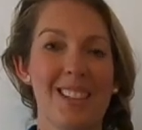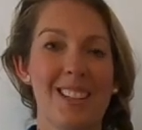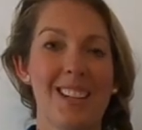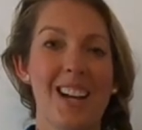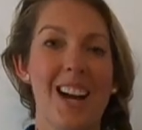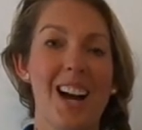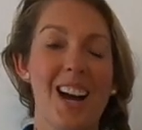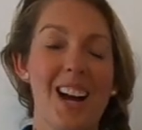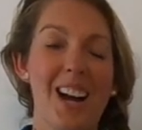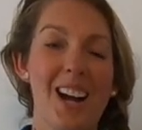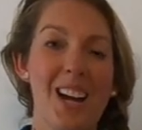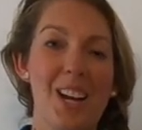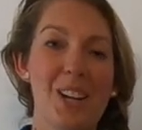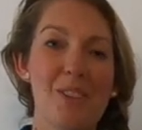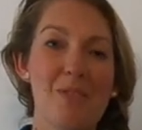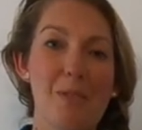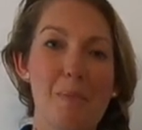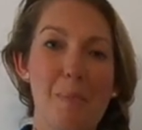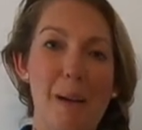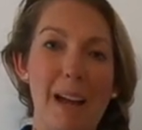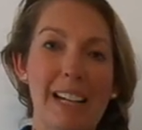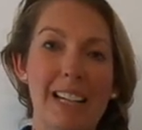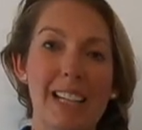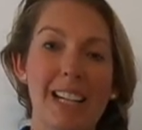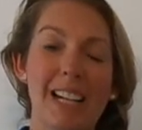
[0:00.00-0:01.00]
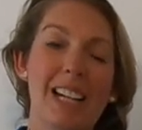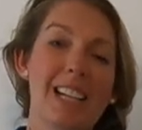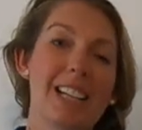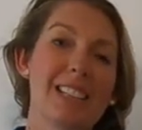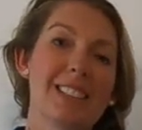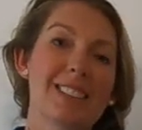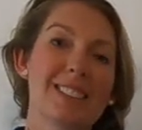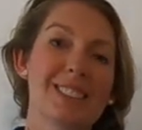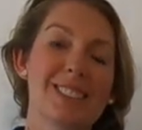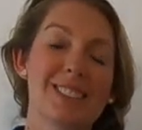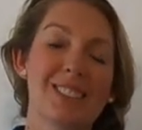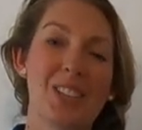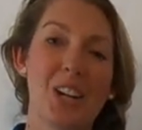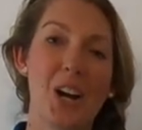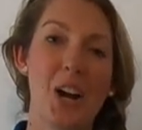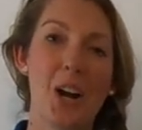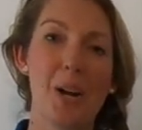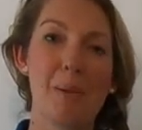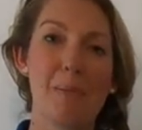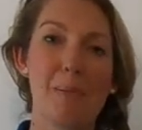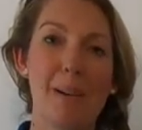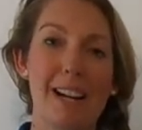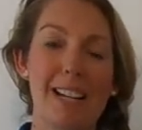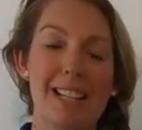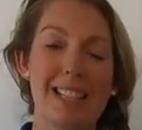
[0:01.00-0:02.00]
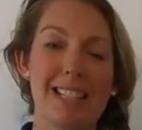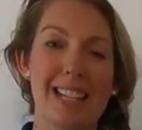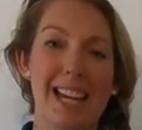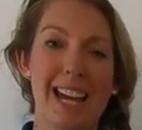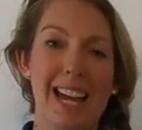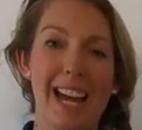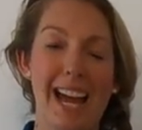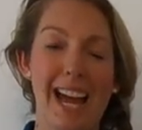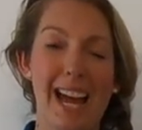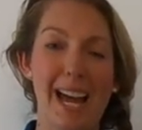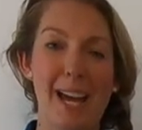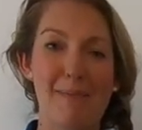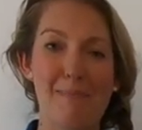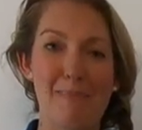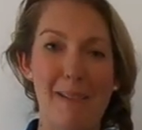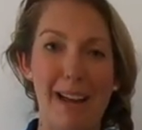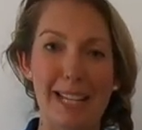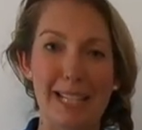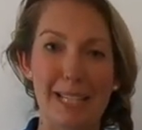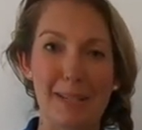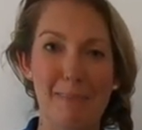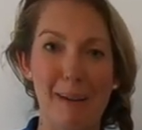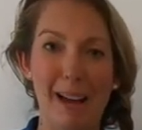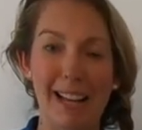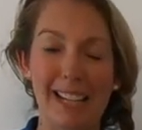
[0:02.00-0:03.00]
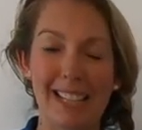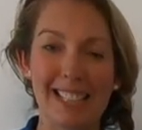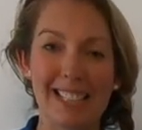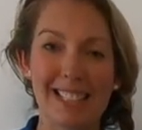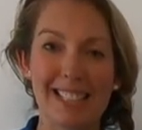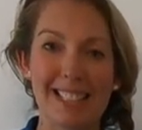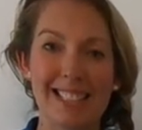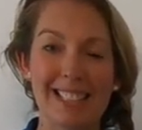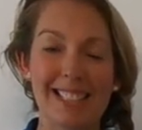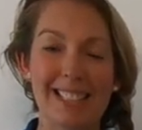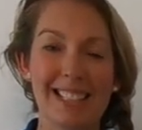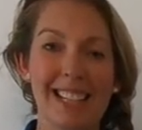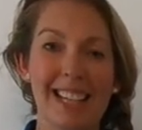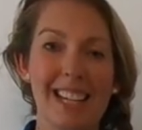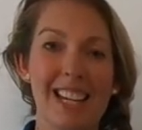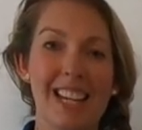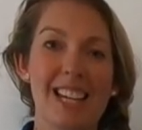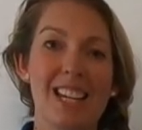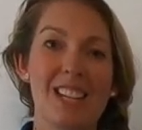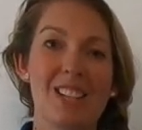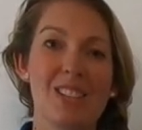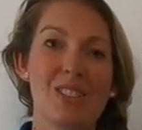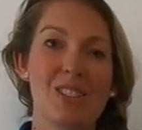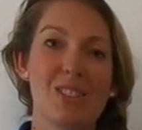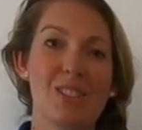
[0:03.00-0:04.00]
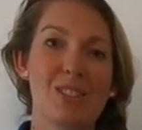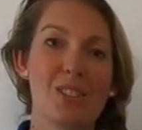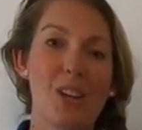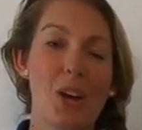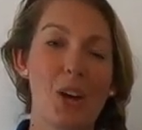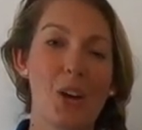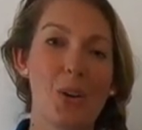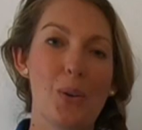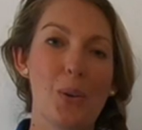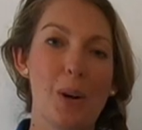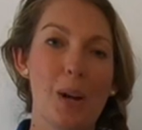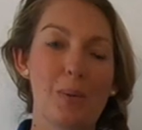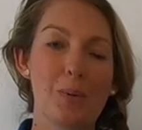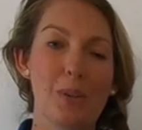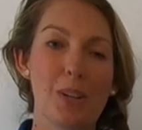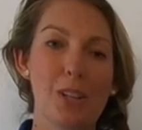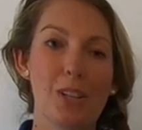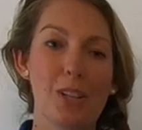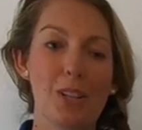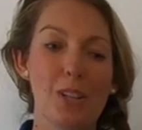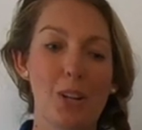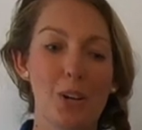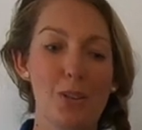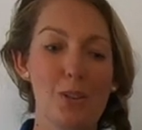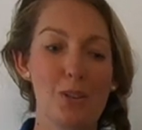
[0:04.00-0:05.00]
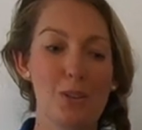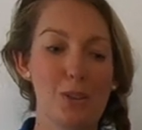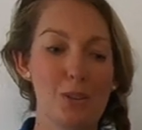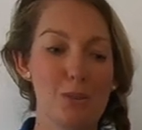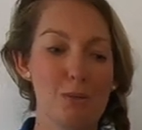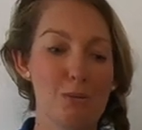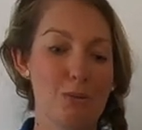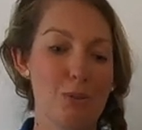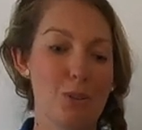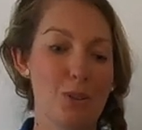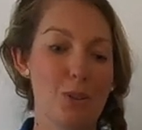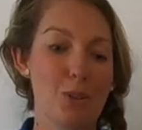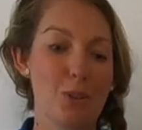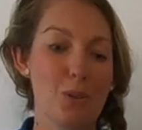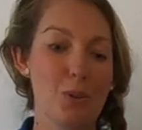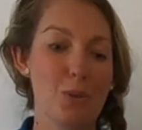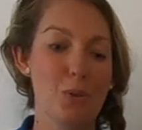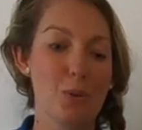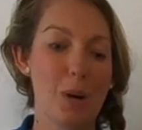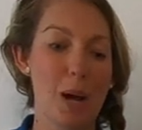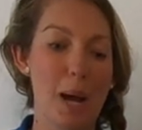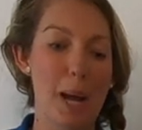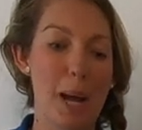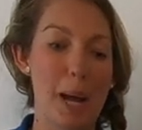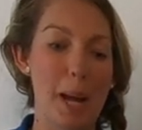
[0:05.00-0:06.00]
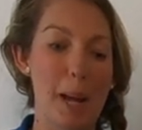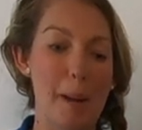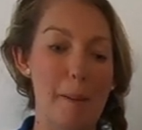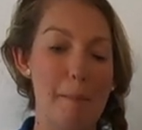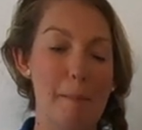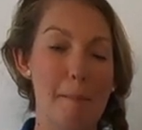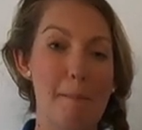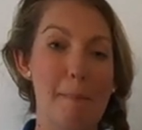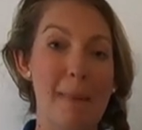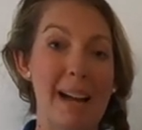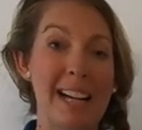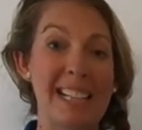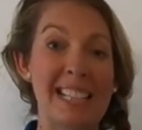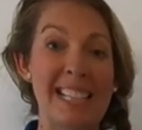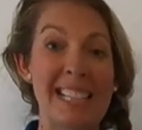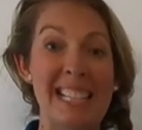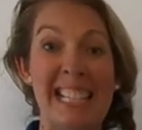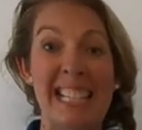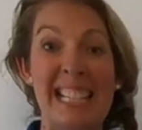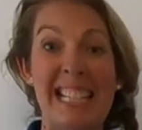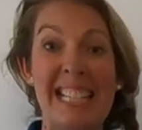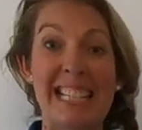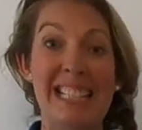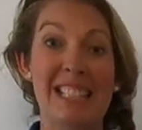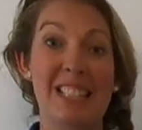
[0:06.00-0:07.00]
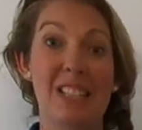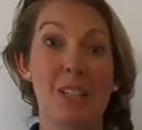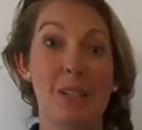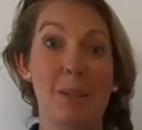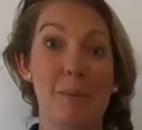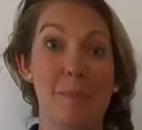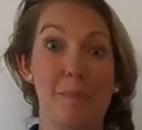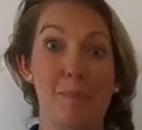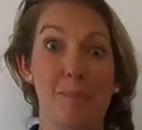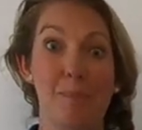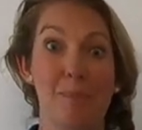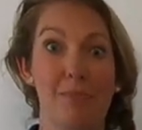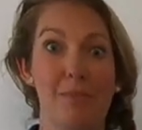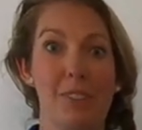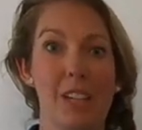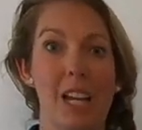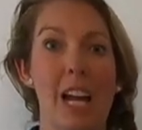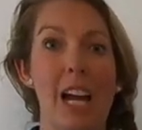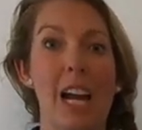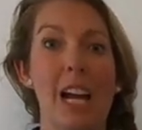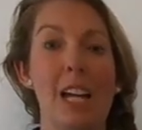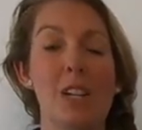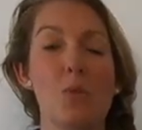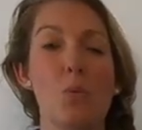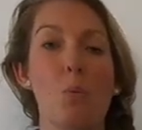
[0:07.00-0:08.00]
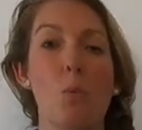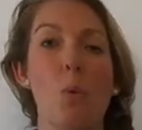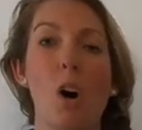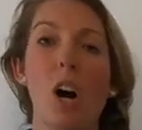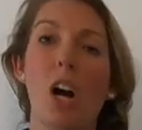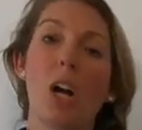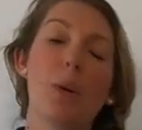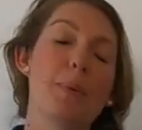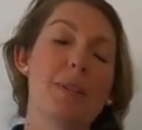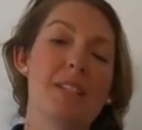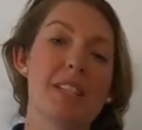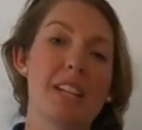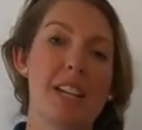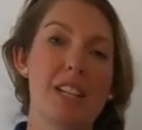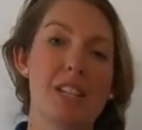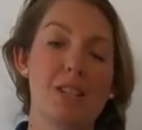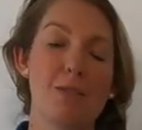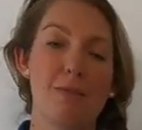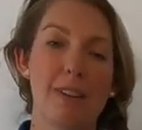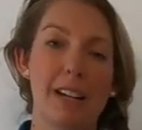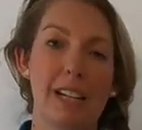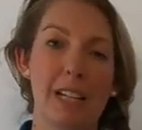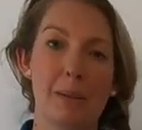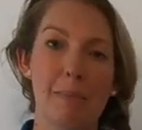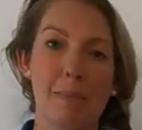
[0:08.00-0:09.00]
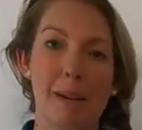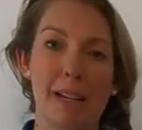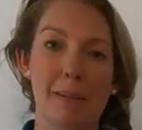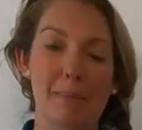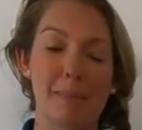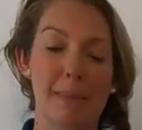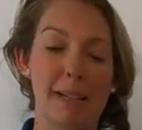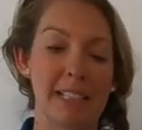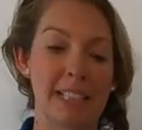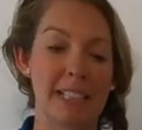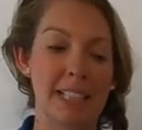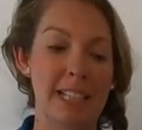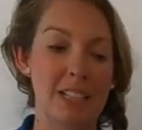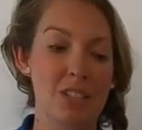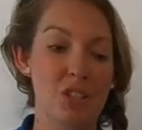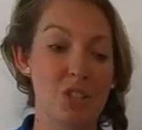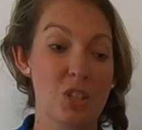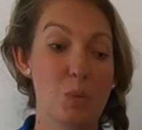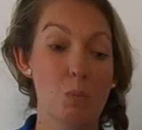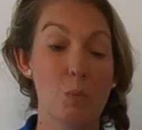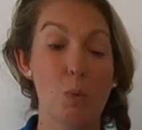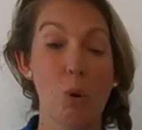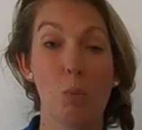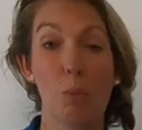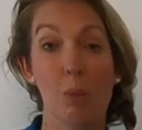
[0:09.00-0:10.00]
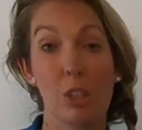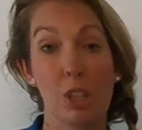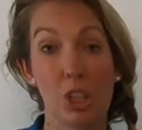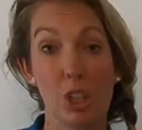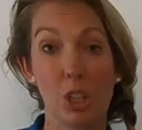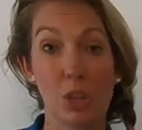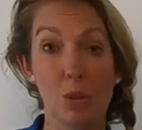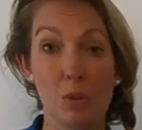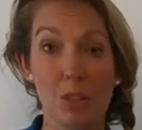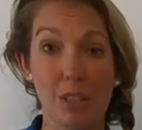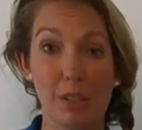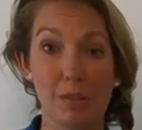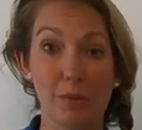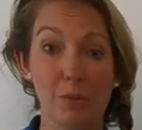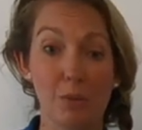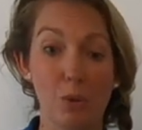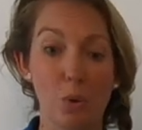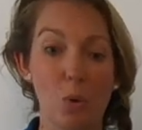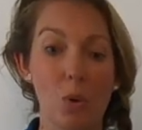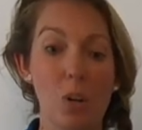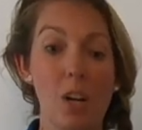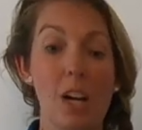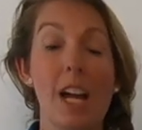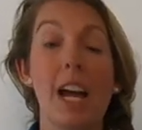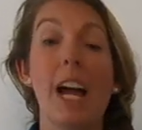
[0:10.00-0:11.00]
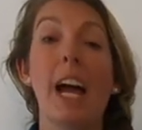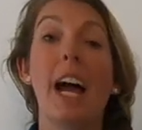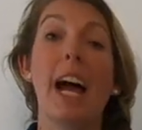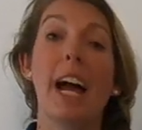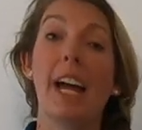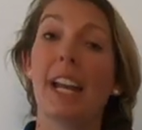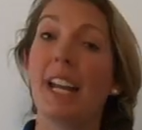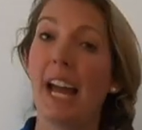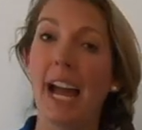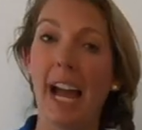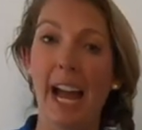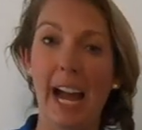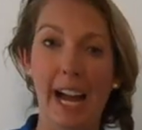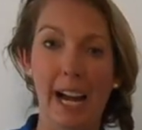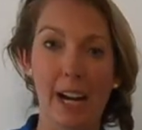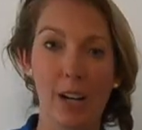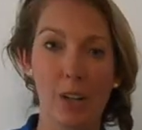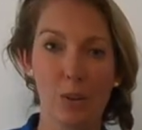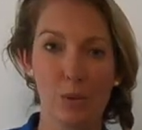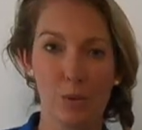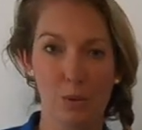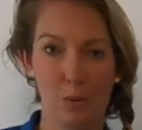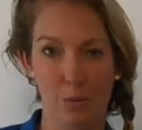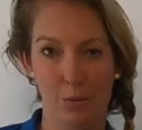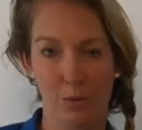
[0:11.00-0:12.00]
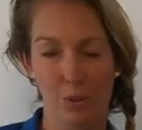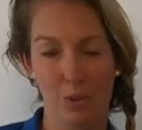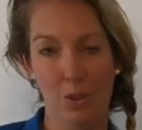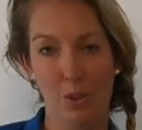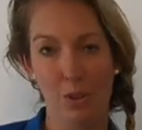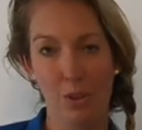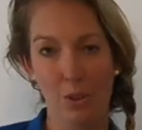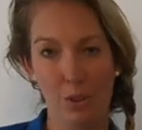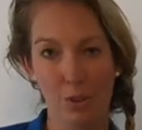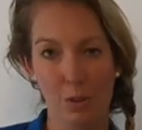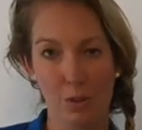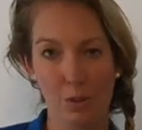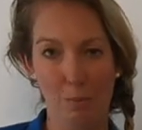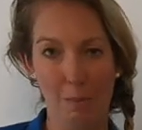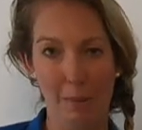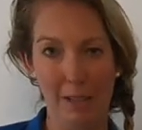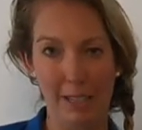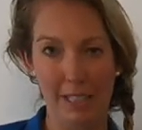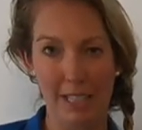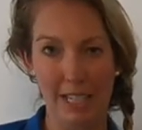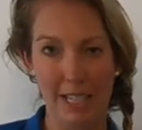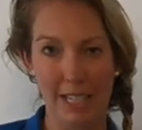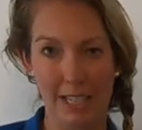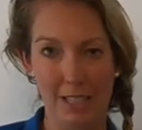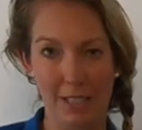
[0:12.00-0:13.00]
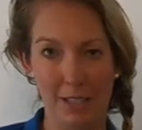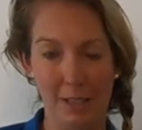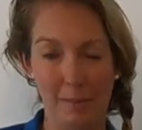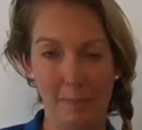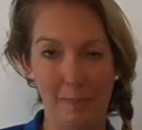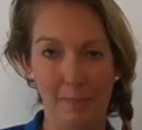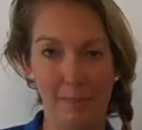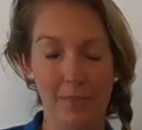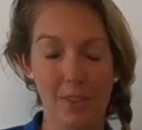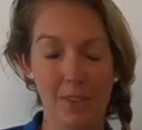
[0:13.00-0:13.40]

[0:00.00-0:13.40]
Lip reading: Hi, Rebecca, chiropractor at Back to Balance. So I'm going to go through magnesium and why we tend to recommend magnesium, what we use it for, and how do you use magnesium.